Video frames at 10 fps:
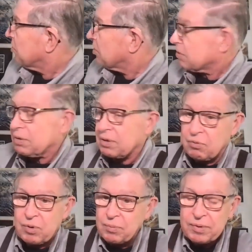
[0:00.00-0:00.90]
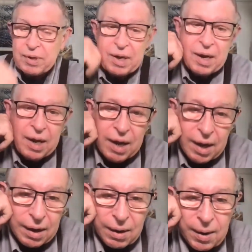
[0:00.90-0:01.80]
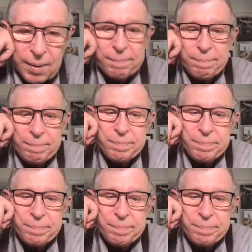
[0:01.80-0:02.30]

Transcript: there. Oh, well.